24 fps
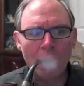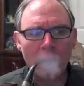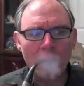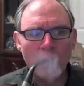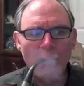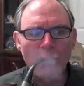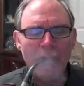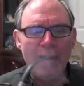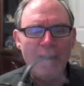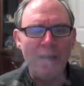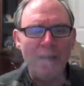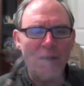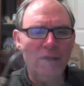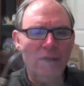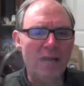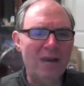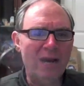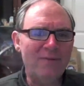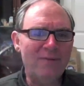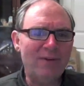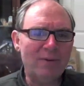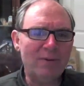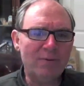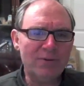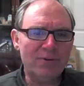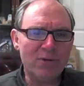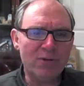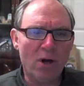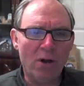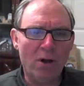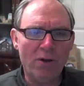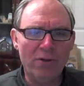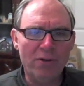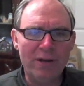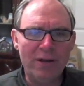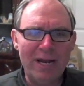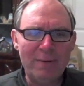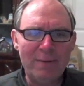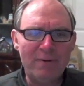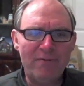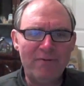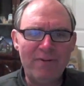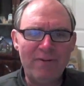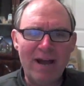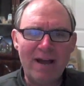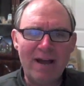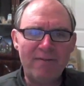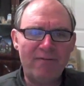And a lot of it was all in the name of
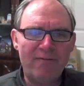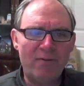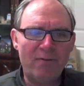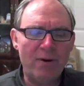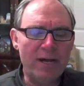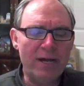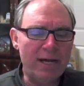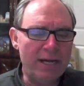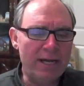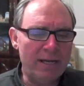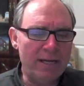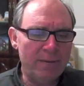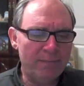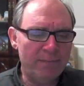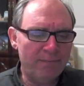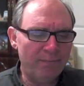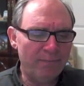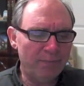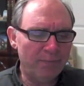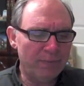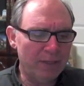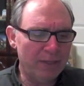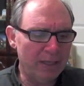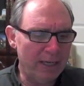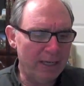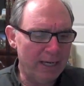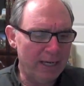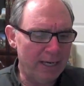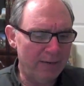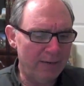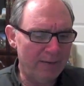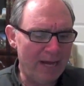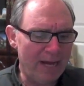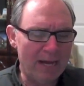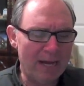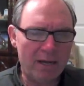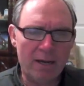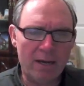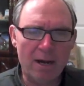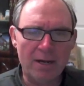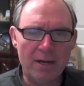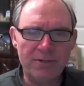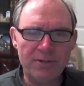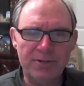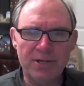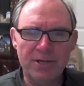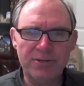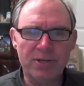fat-free, and that
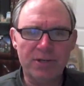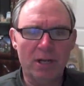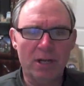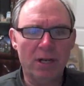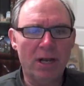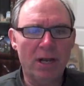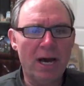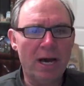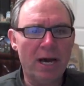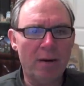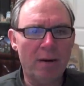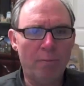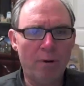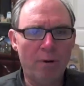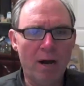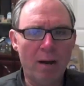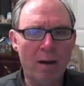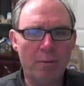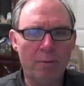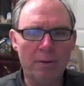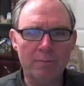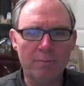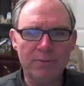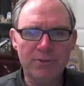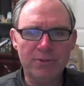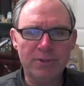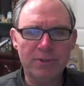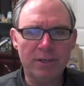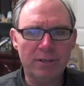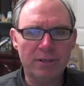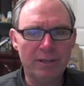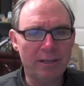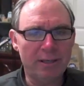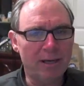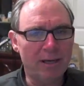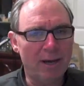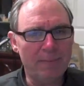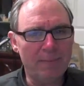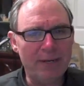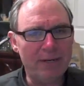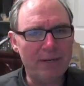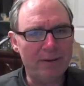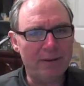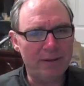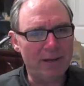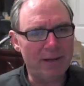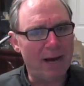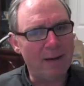caused us a lot of problems. I
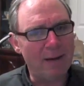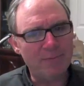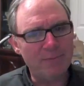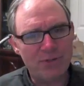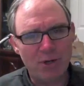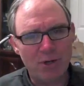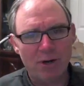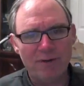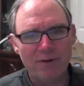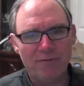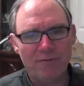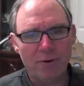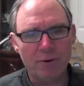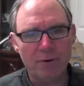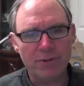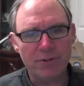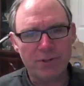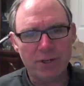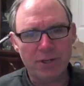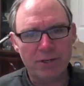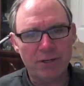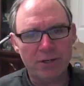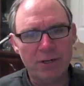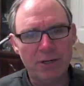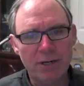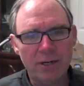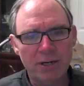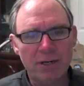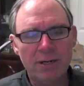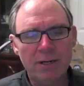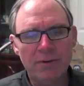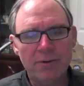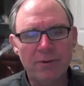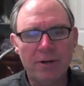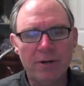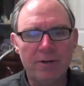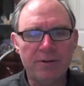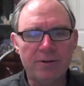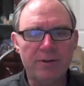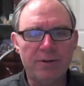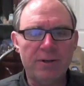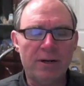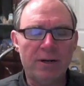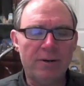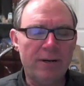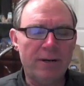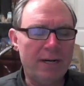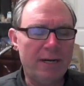mean, I'm sorry, folks. And
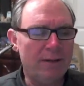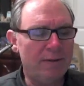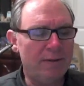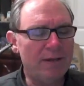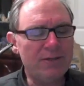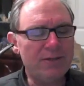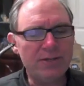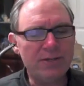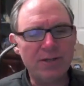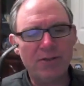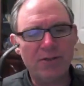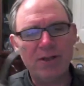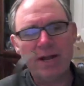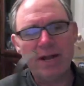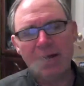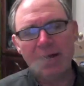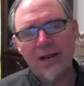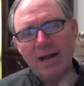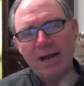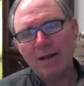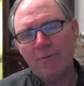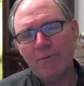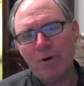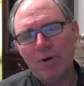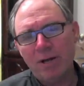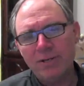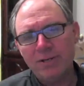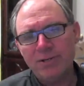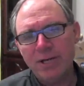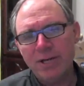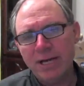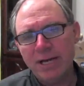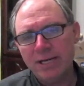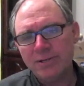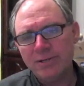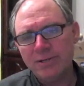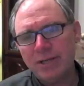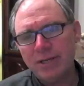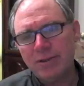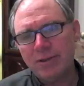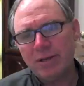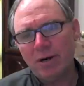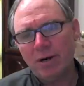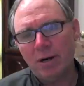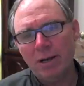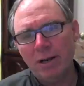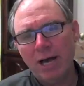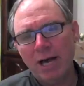this is the thing that I want to say, is
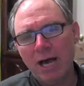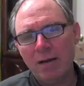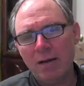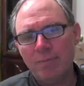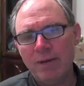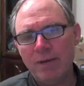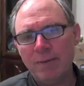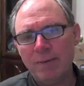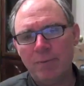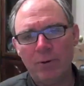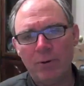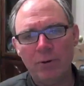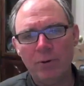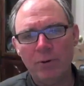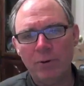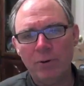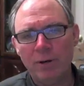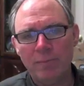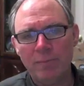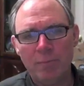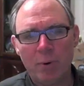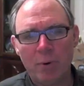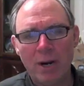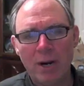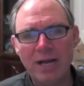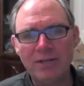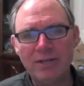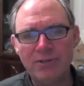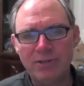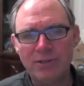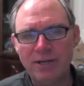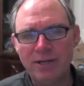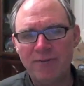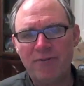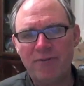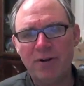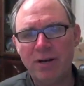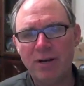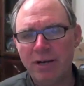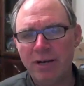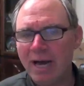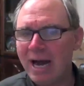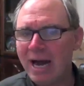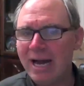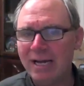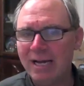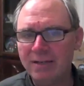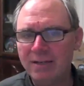there are a lot of people who embrace different
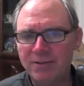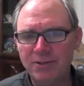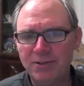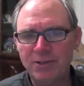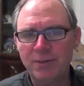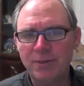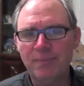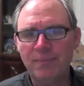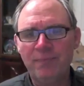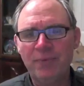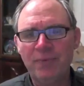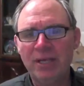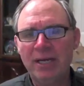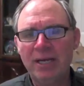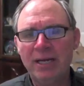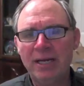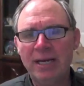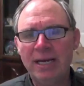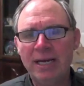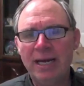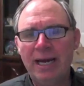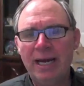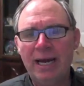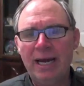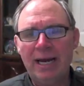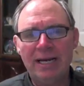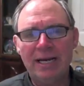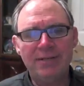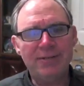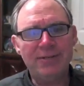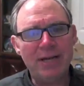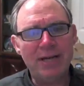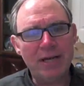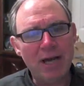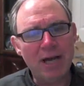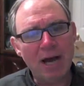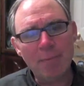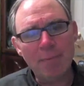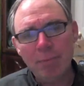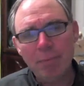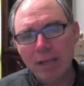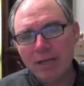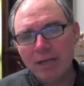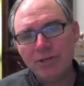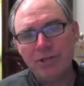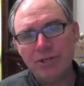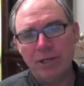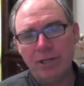diets. And I say, God
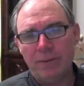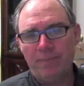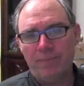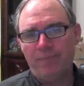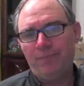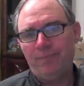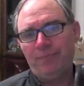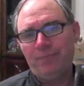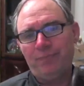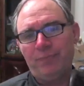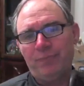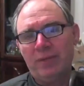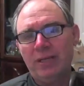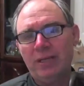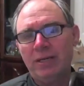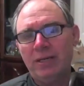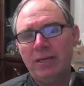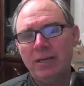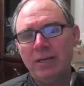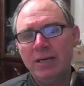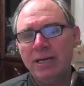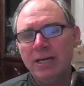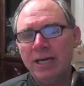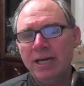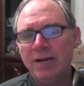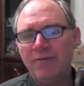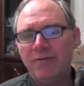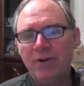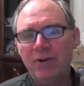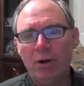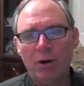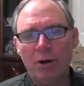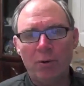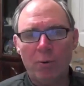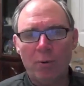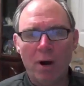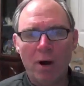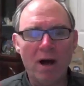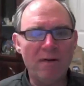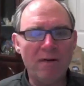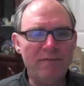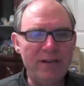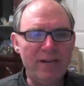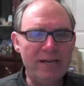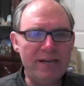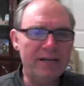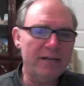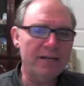bless you. If you're a raw
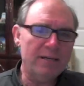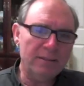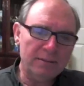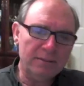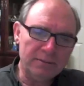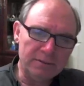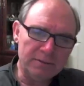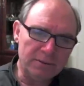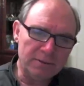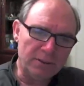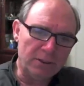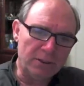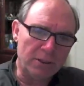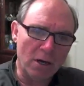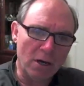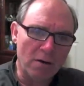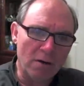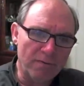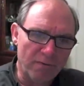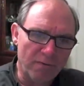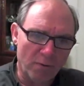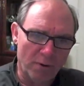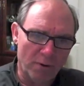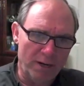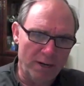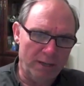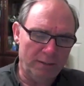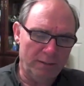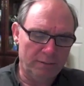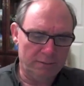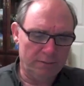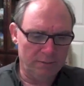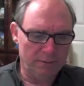vegan, go for it.